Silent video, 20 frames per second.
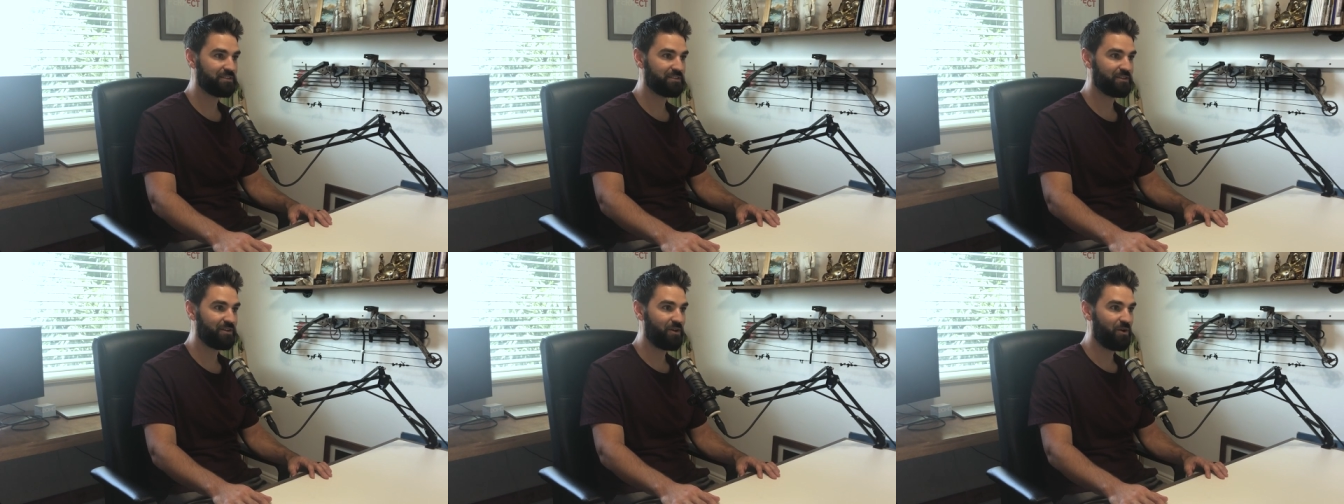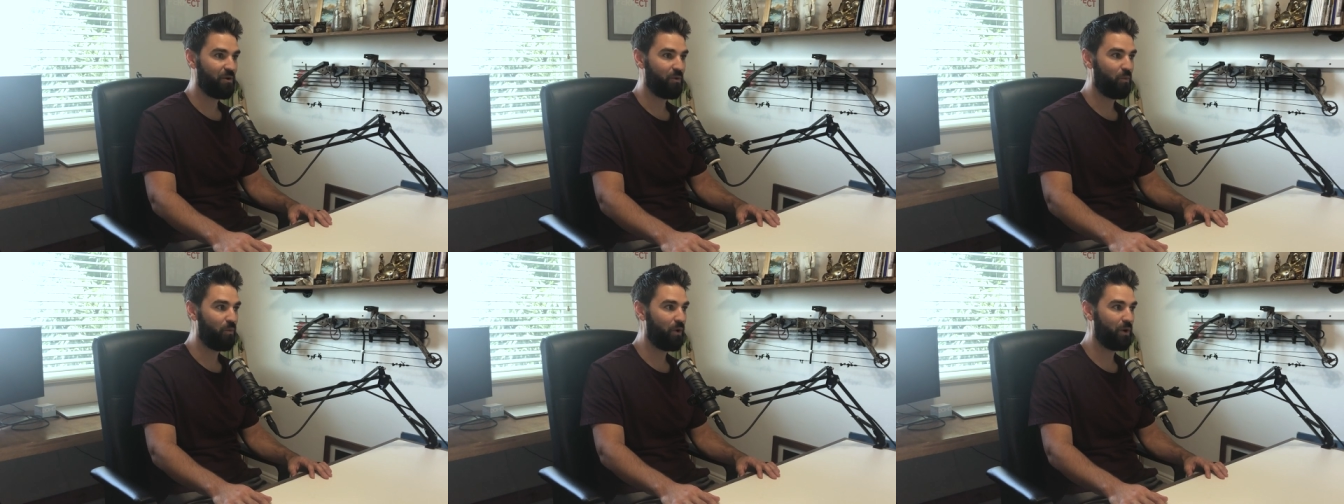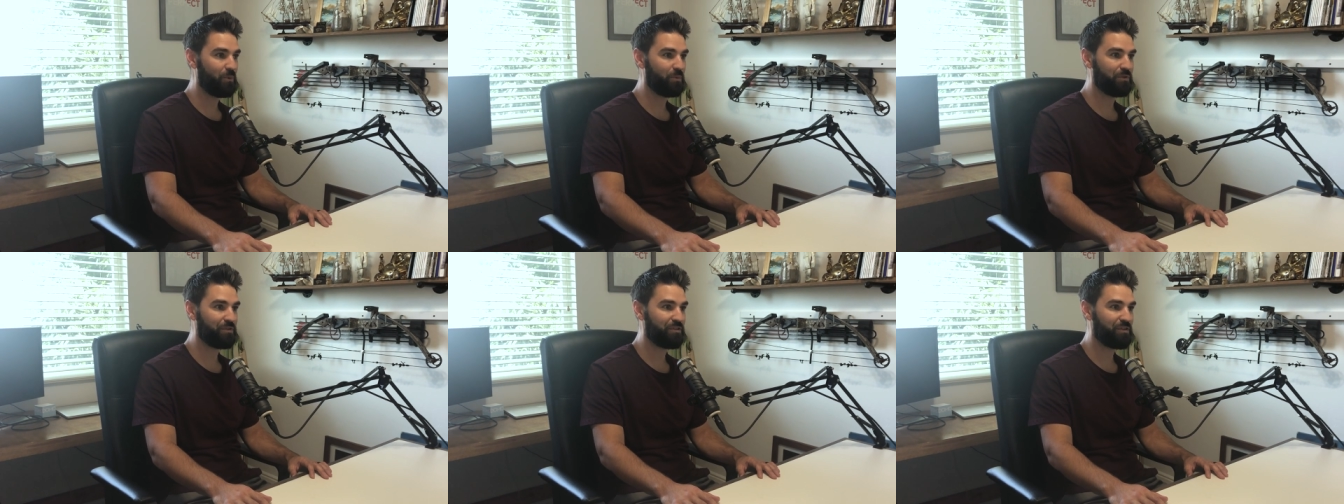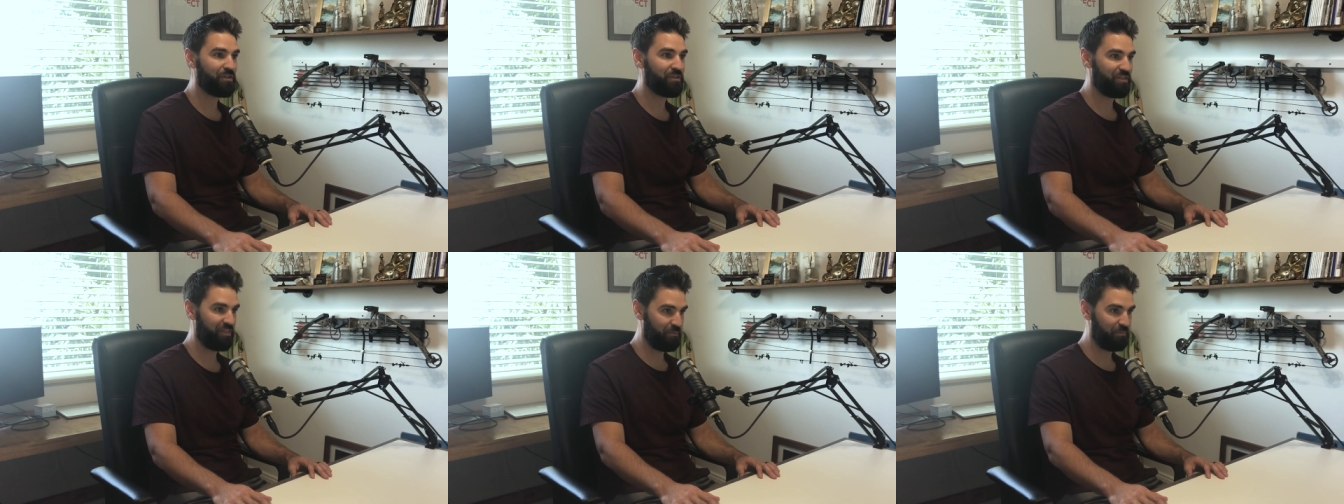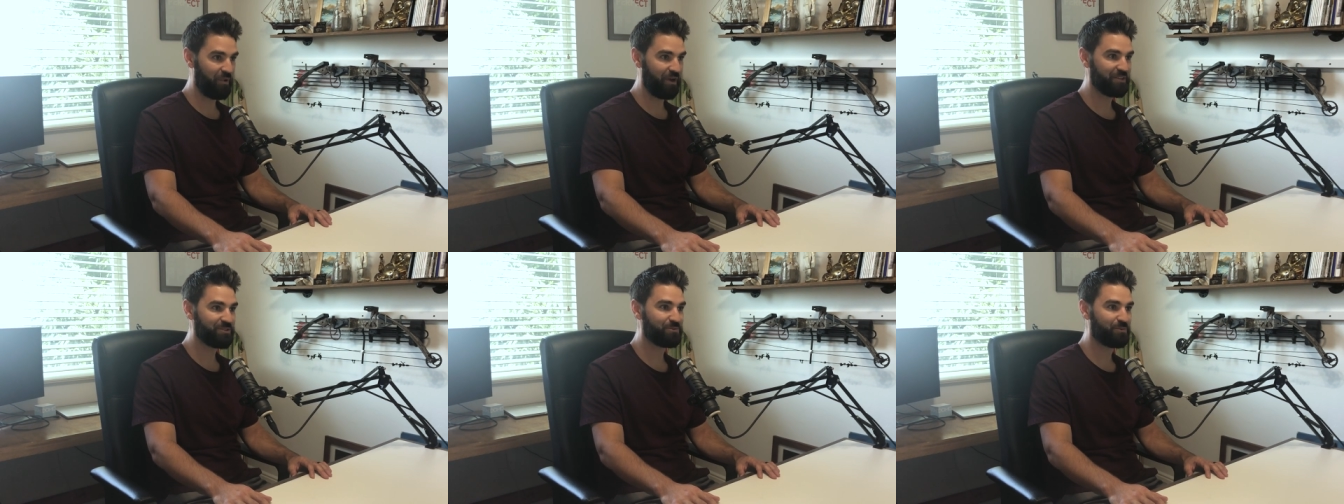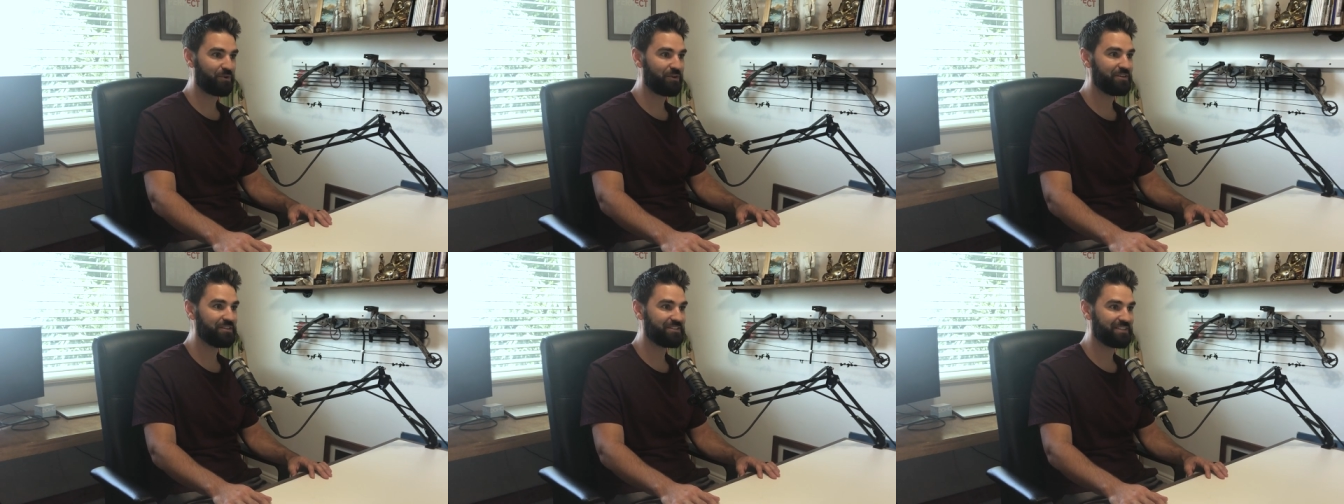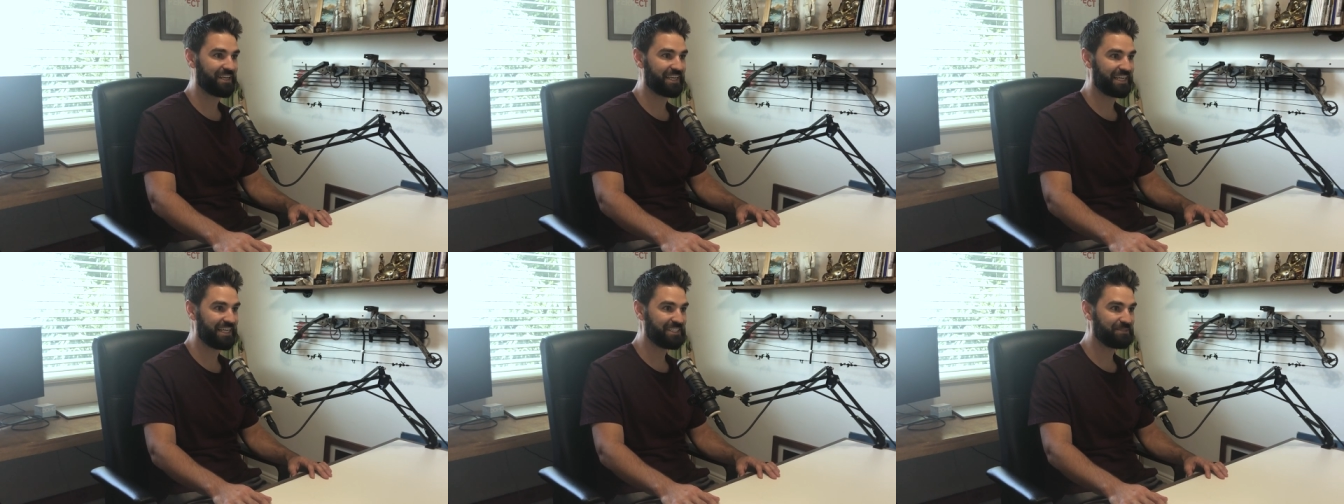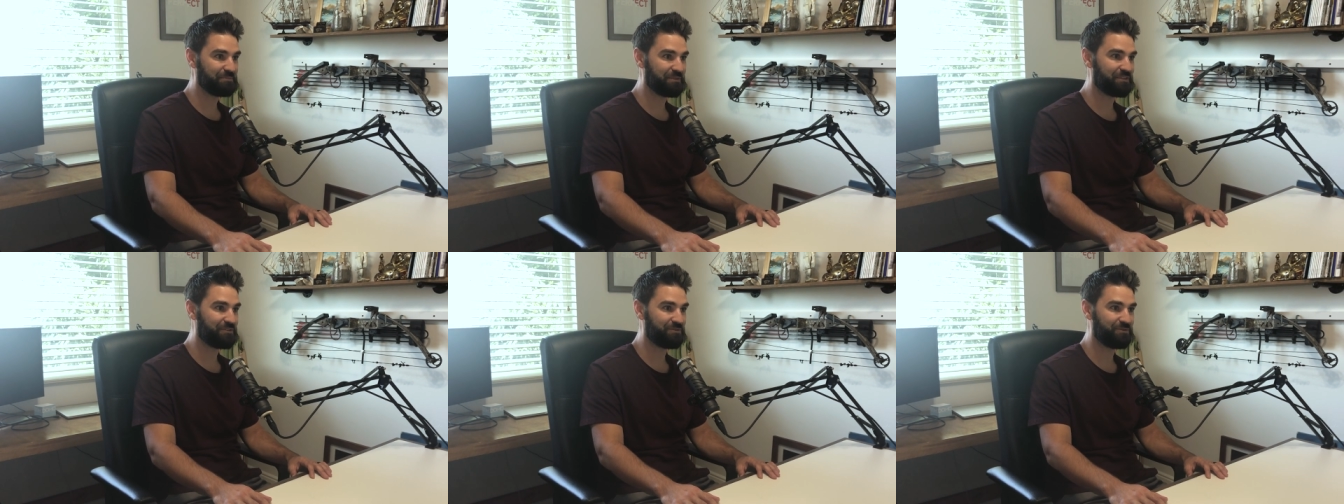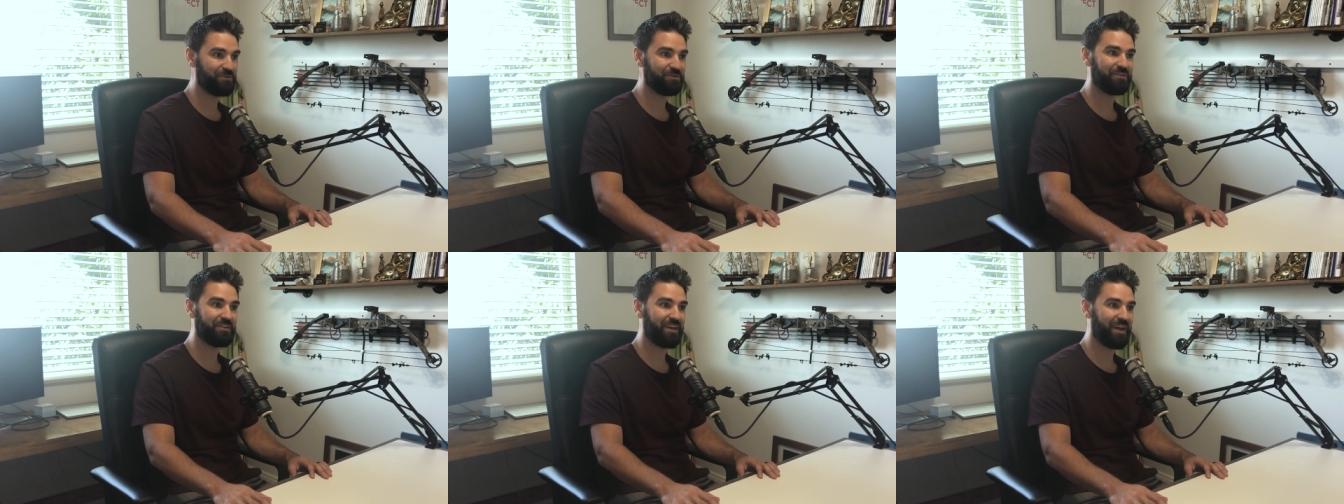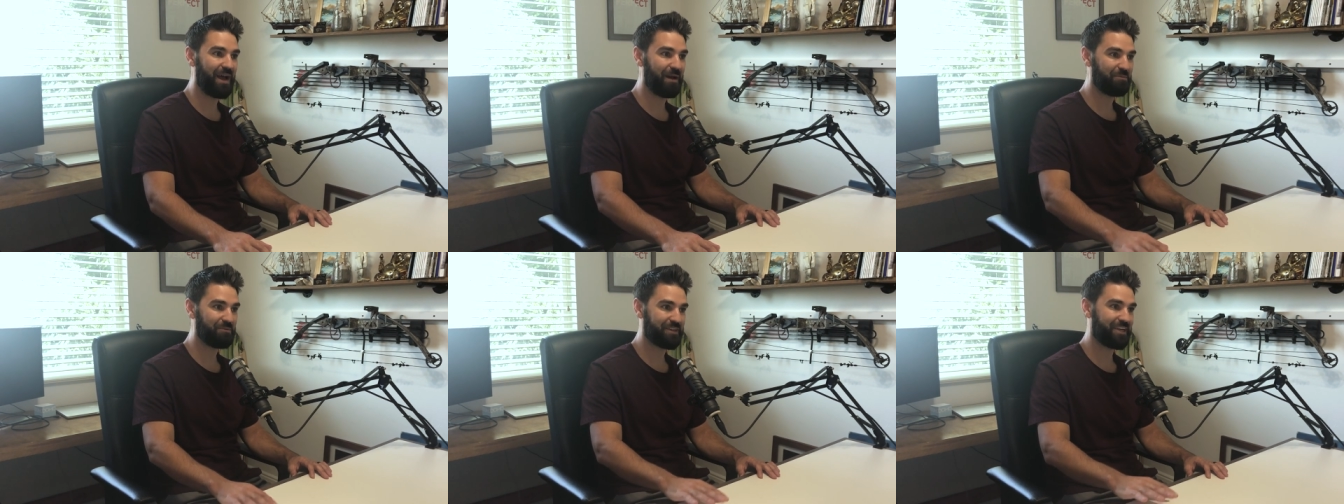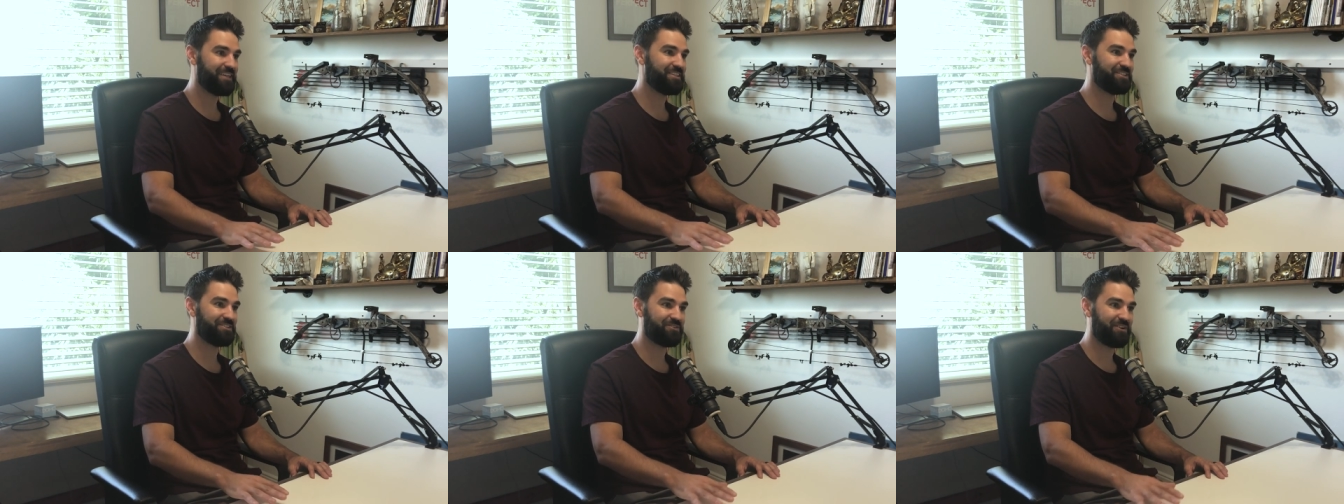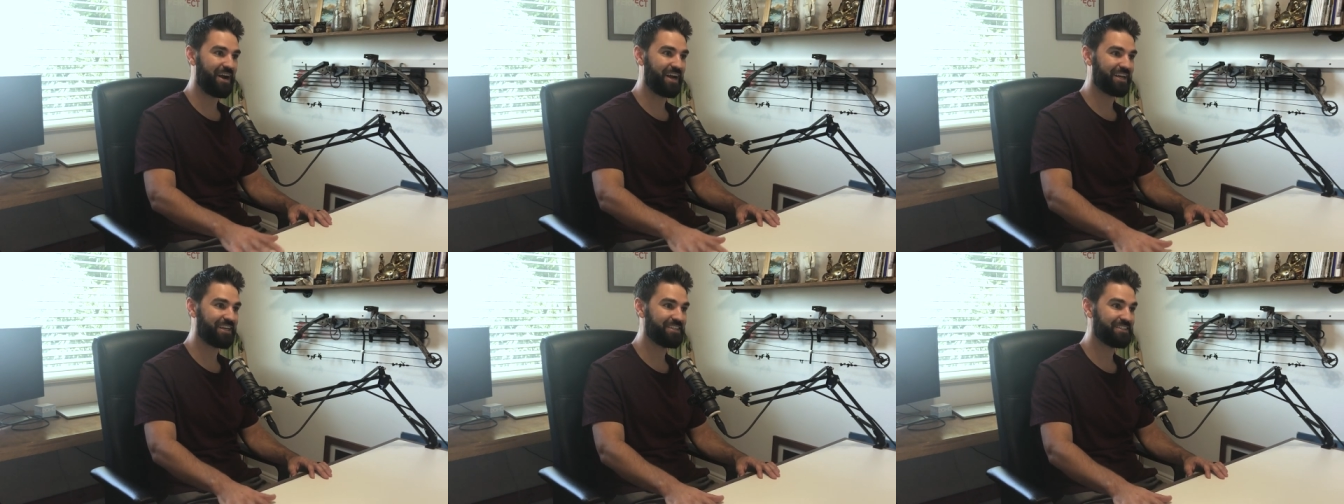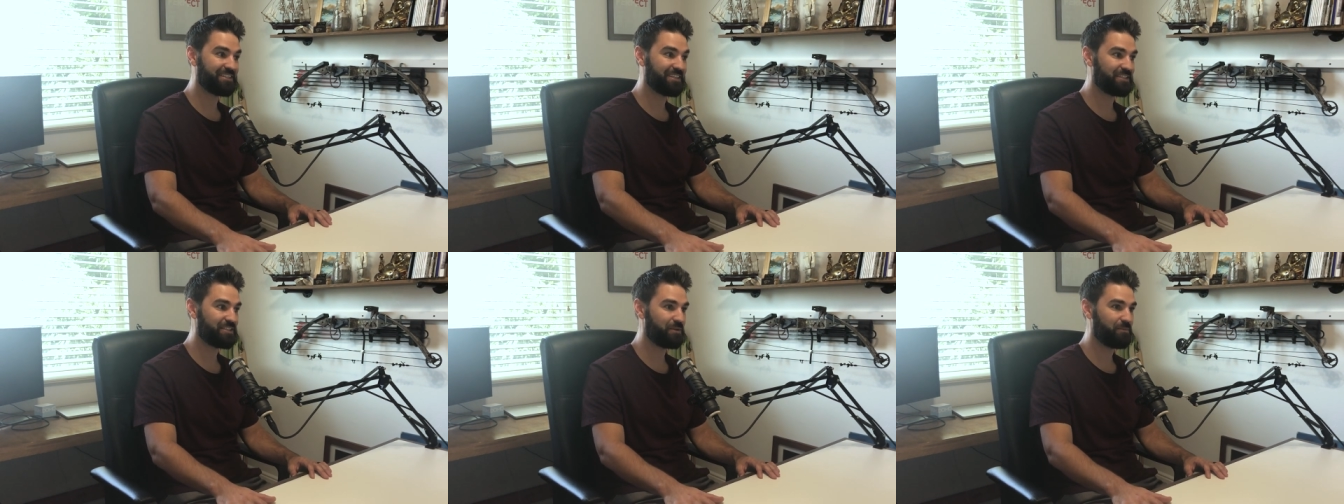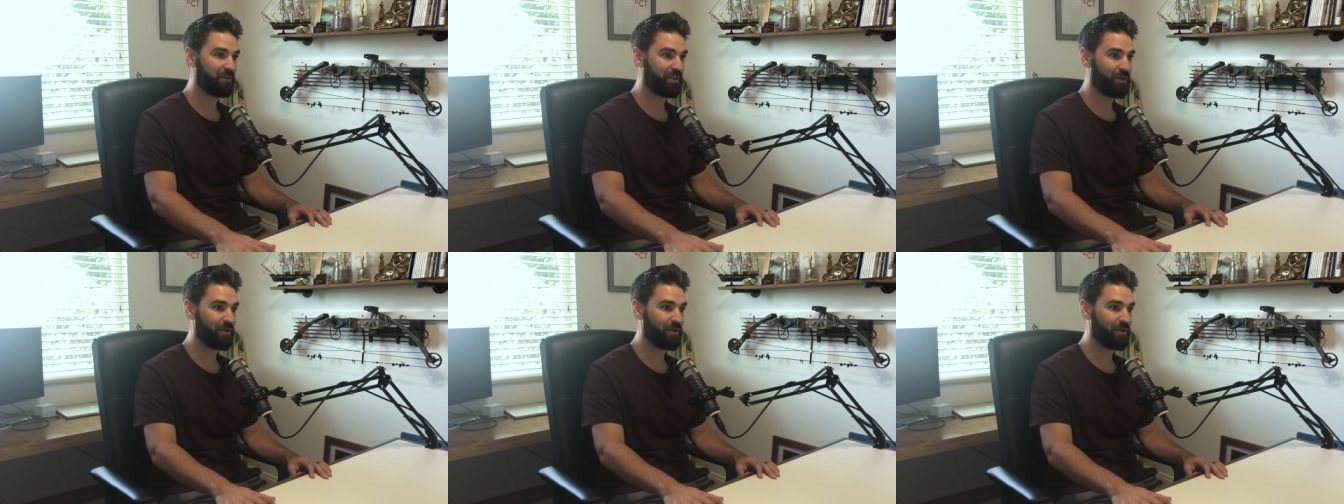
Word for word: Mm-hmm. One with the buzzwords that gets me through the application tracking system and